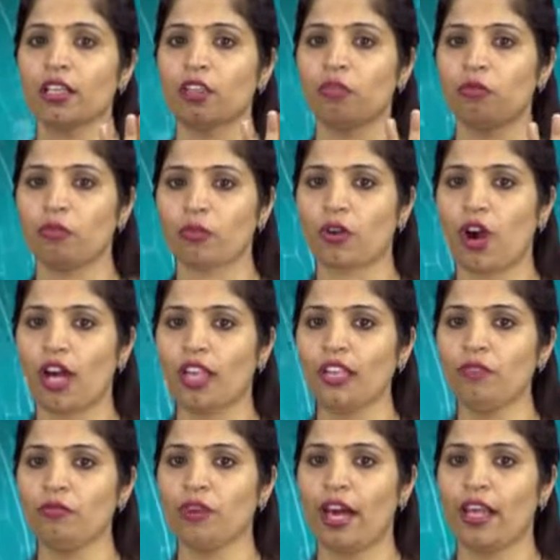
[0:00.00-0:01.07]
The
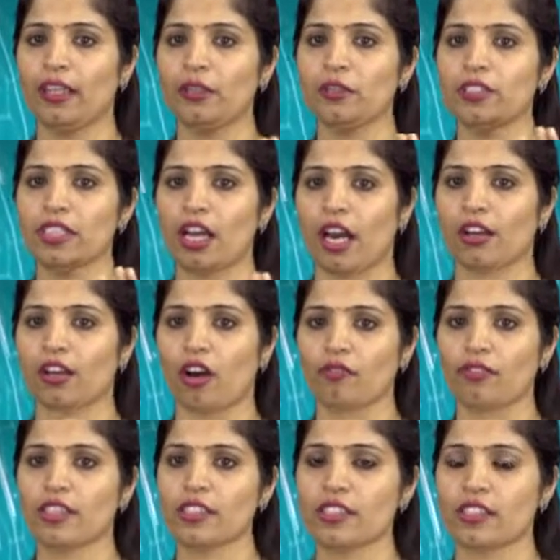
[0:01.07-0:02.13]
column values are
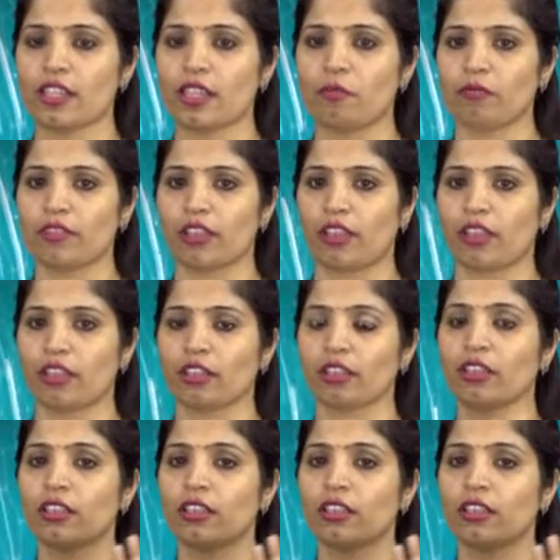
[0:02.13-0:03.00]
of the same thing.